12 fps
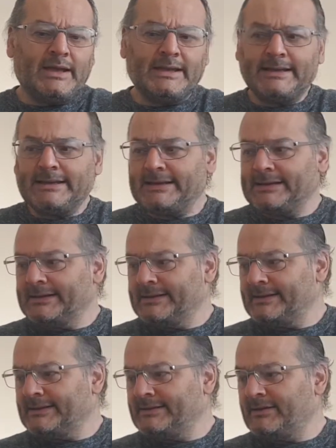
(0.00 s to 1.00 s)
I
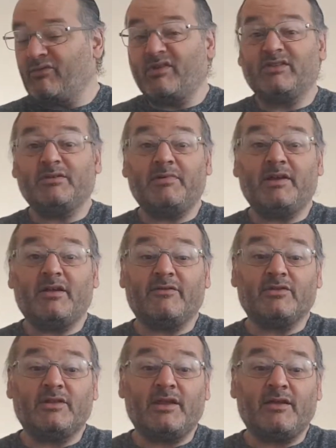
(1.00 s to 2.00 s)
went to bed
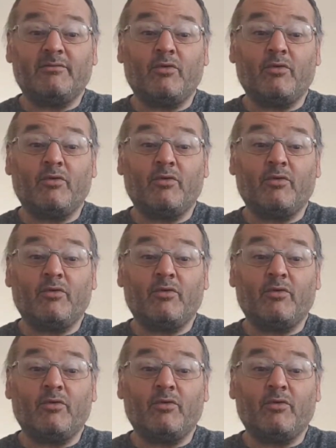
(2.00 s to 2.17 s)
after that.